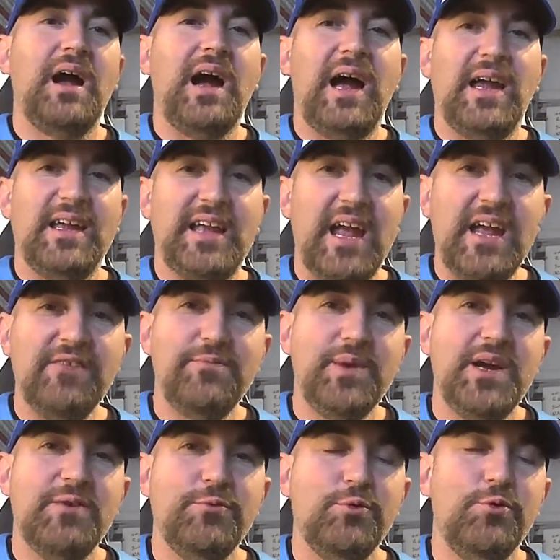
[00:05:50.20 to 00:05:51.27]
I gave
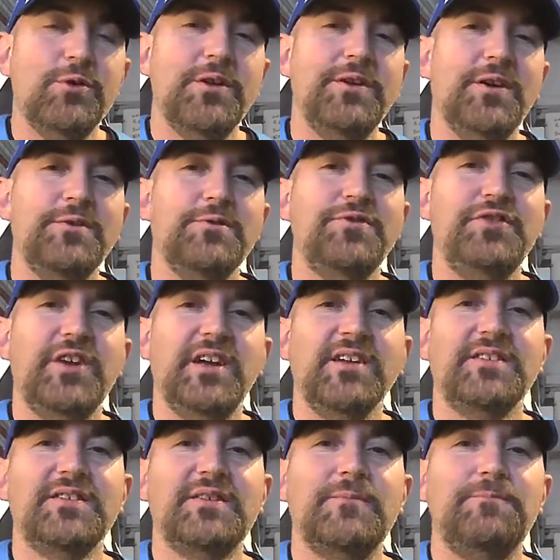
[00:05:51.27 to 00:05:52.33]
Matt Rhule another
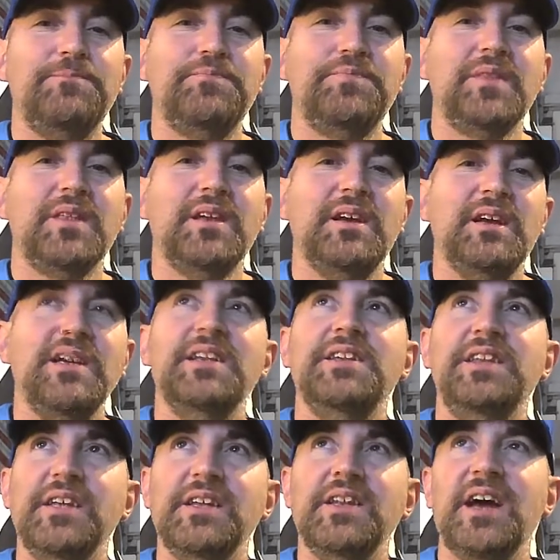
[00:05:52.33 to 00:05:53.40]
chance. He
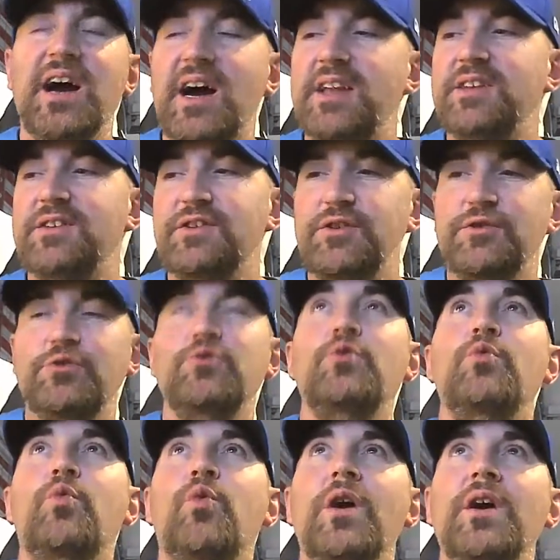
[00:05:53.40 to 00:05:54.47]
did not do
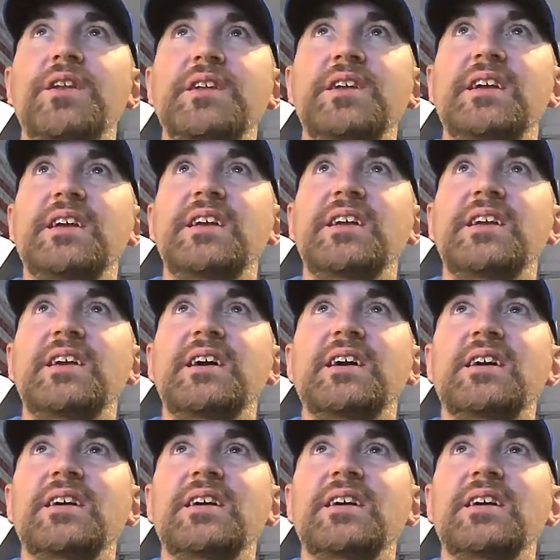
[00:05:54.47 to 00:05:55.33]
what you